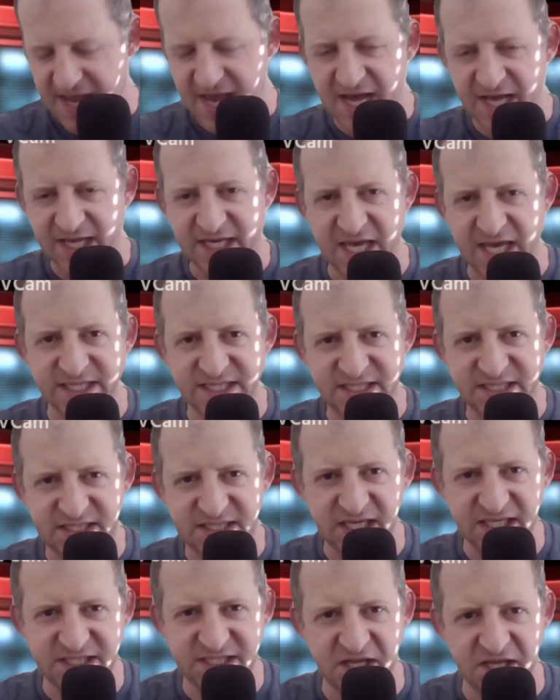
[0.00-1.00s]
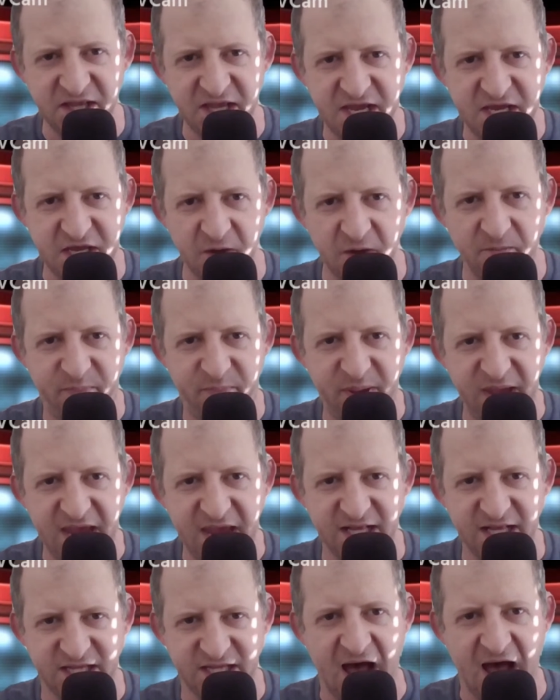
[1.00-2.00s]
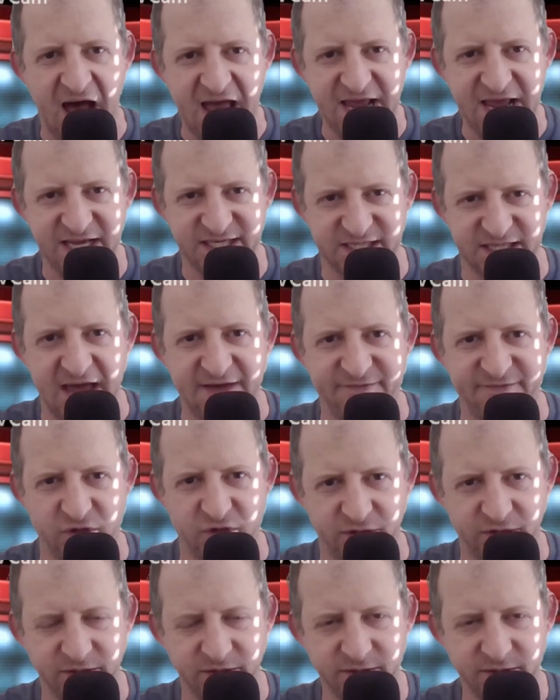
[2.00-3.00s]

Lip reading: consistently compete at the highest level.